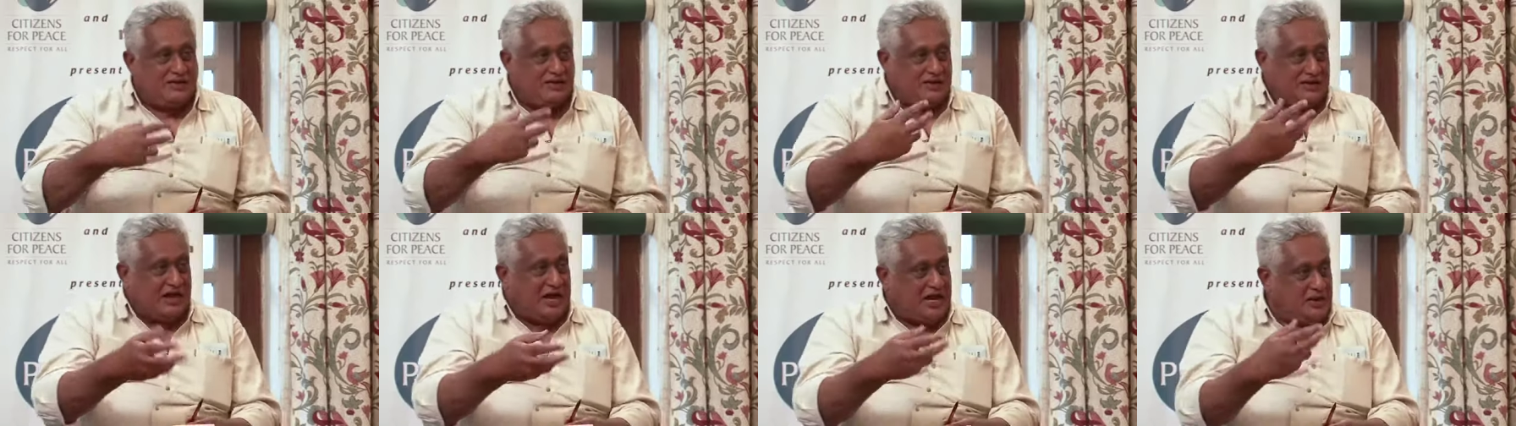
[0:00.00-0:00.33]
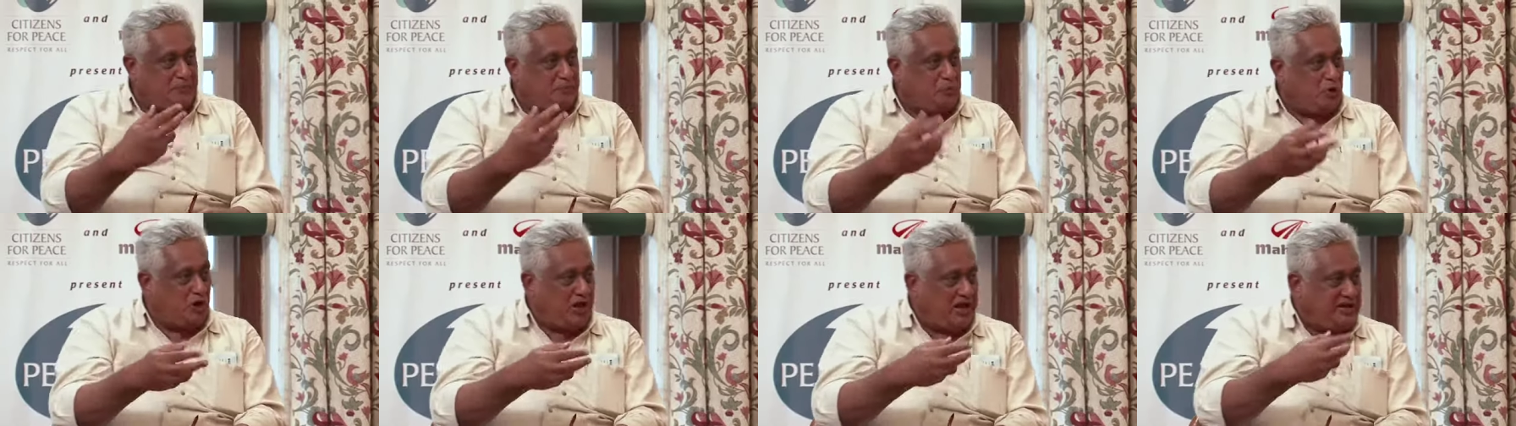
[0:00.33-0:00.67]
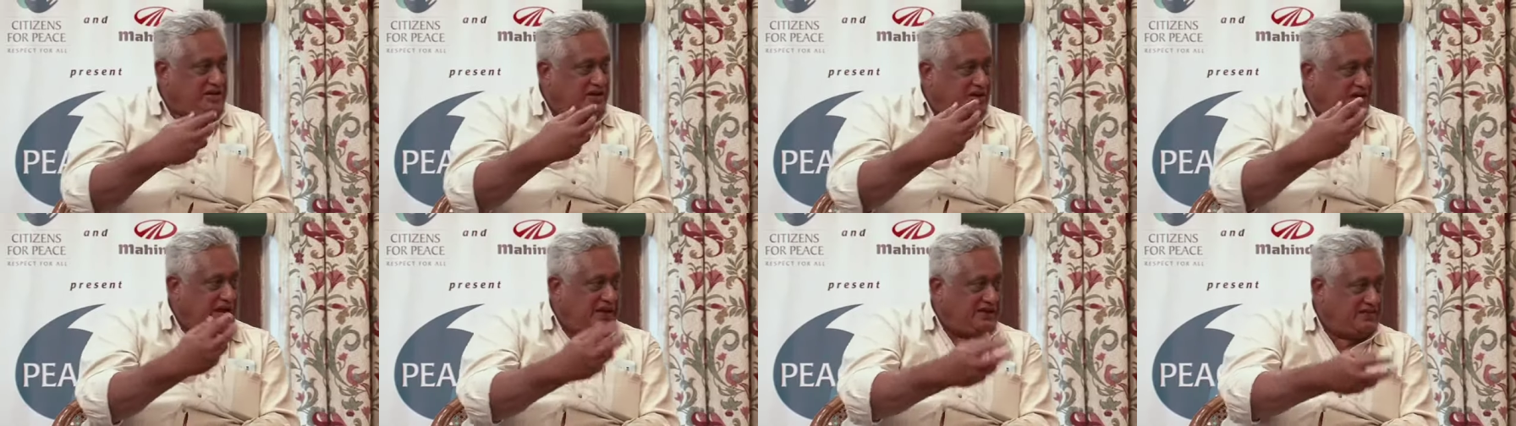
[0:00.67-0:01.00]
Karl
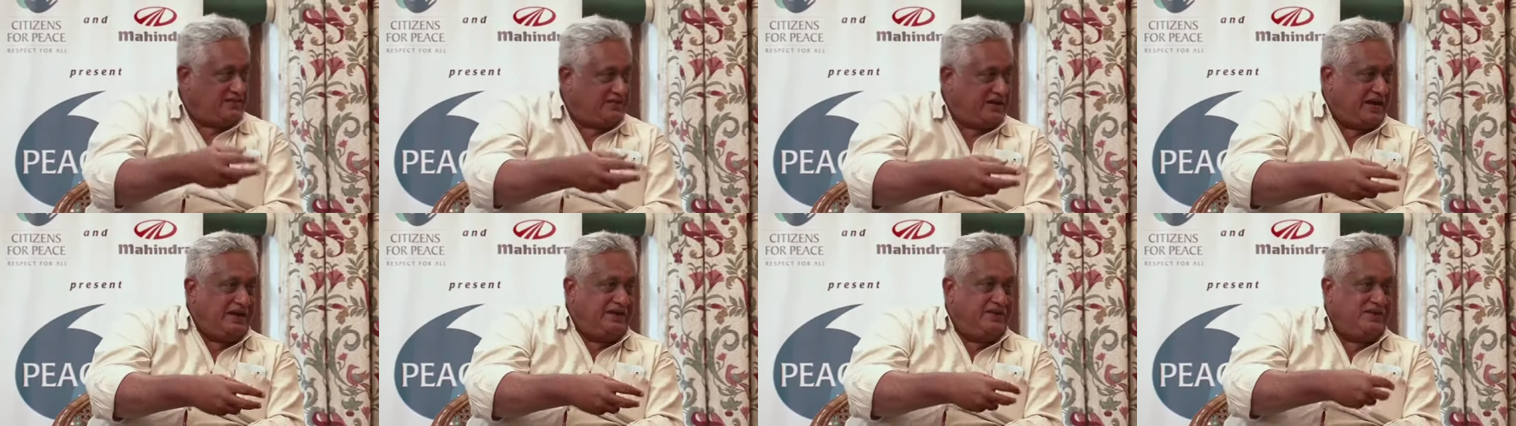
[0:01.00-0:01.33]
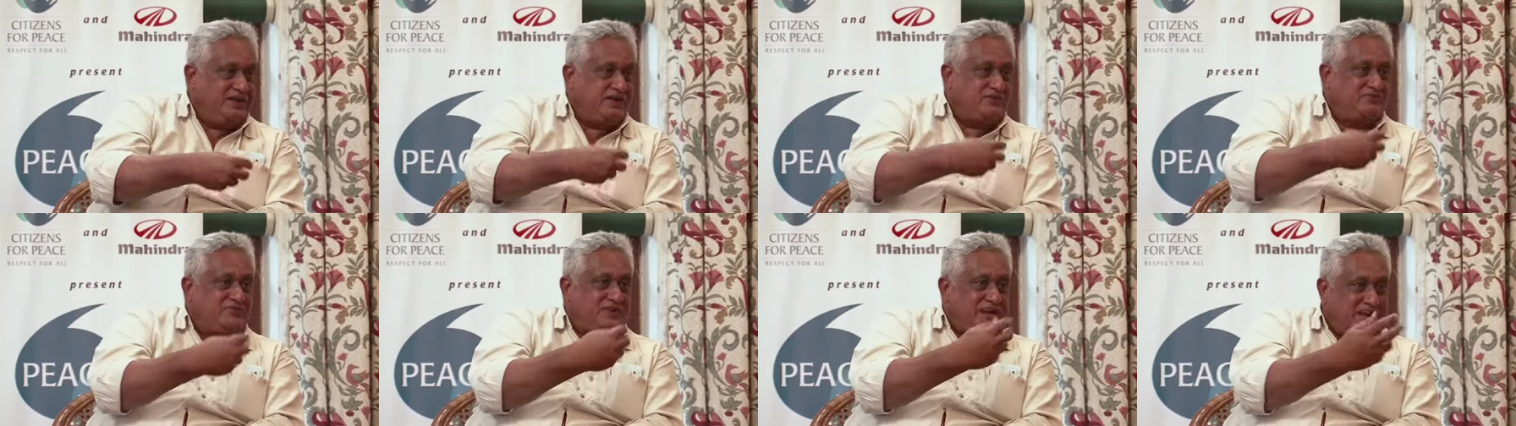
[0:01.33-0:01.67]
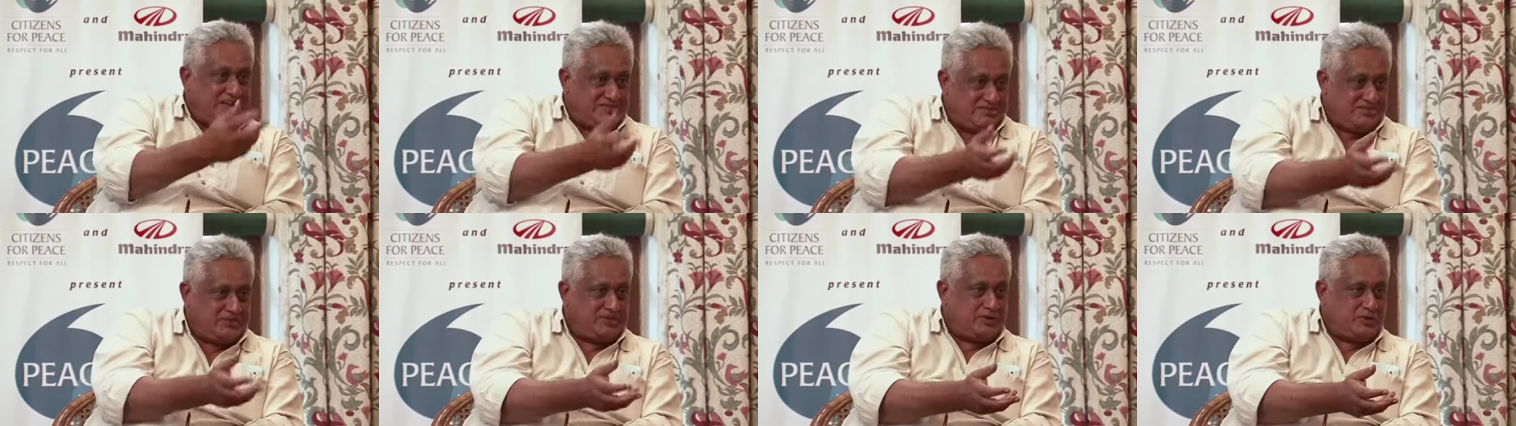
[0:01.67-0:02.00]
Polanyi had the idea of
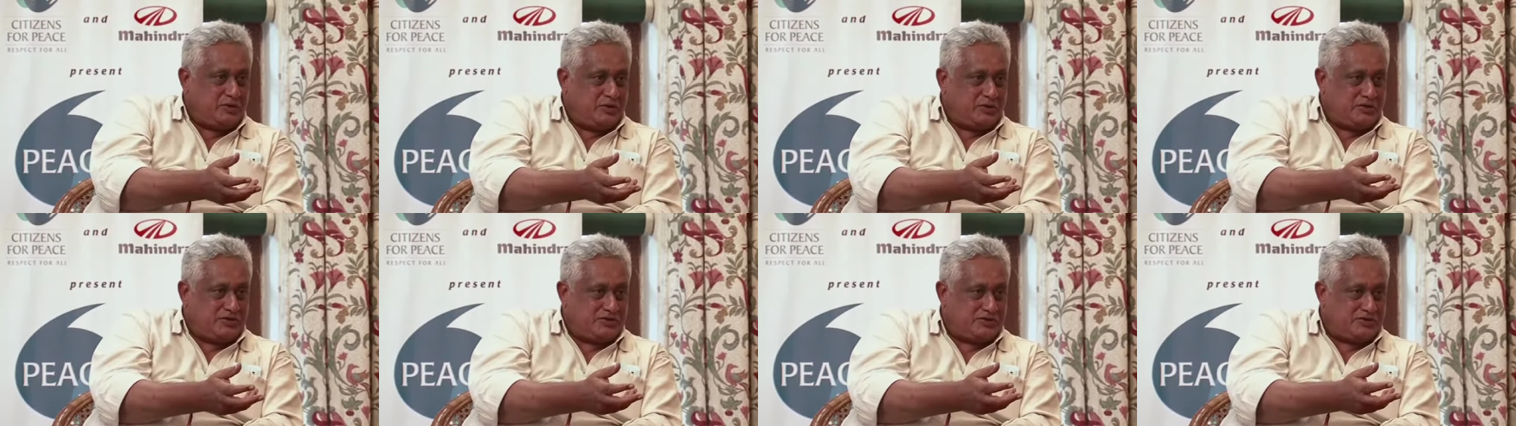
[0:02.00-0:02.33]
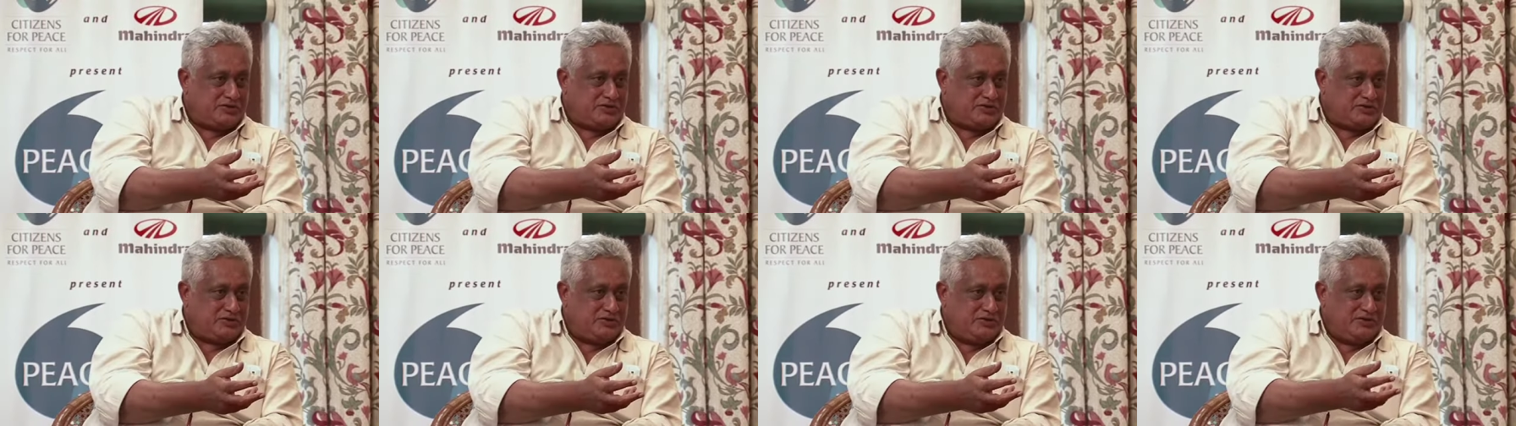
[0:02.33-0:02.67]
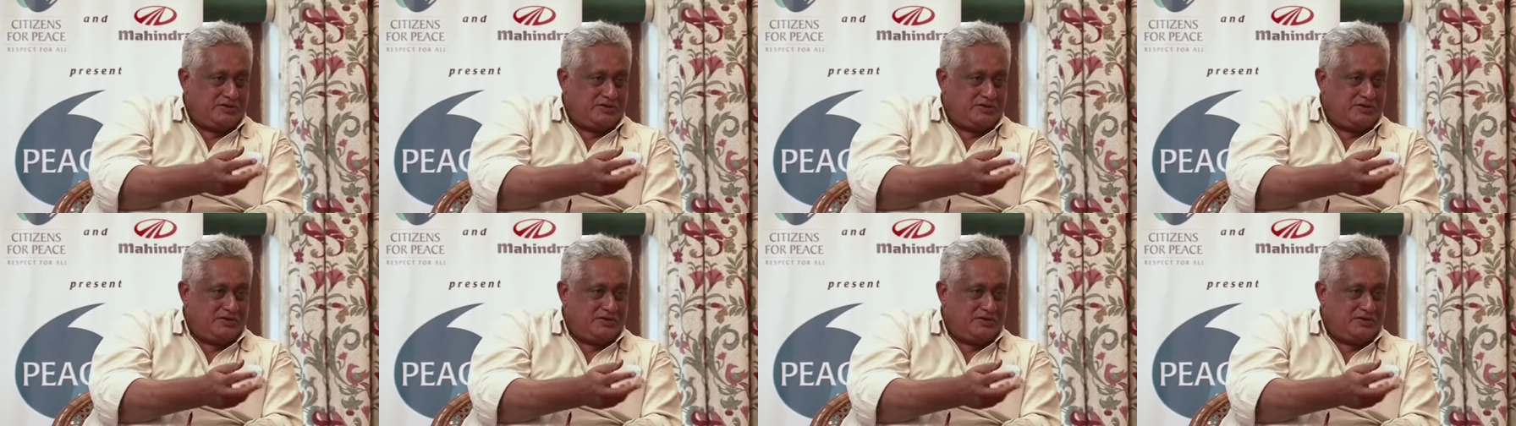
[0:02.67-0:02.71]
tacit knowledge,